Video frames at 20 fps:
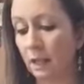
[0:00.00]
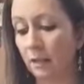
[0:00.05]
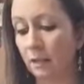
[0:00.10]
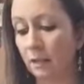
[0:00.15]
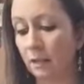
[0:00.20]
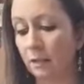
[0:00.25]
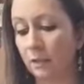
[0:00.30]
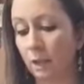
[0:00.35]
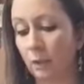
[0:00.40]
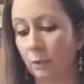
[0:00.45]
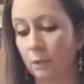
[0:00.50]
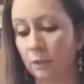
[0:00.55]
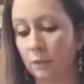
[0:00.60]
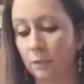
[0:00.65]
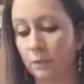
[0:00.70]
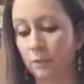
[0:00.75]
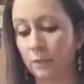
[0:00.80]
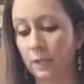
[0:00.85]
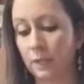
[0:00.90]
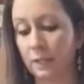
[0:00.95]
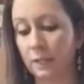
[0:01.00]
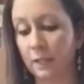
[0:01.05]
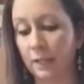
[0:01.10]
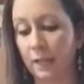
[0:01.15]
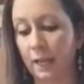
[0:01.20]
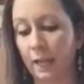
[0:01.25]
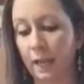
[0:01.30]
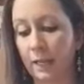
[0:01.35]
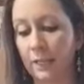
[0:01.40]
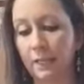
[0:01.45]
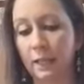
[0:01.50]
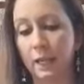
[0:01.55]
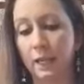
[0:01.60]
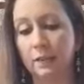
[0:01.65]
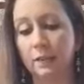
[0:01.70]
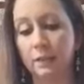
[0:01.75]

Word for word: that they were to feed the cat and